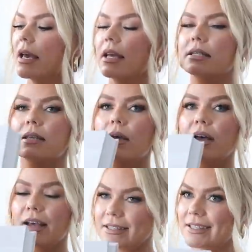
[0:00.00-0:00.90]
It's
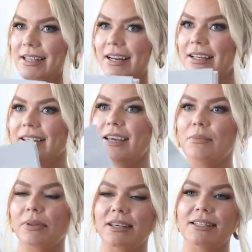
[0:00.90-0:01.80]
aesthetically
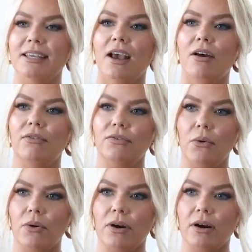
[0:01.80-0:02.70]
pleasing
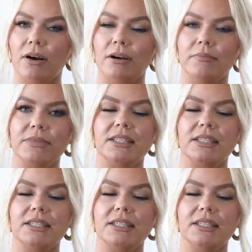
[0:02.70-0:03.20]
for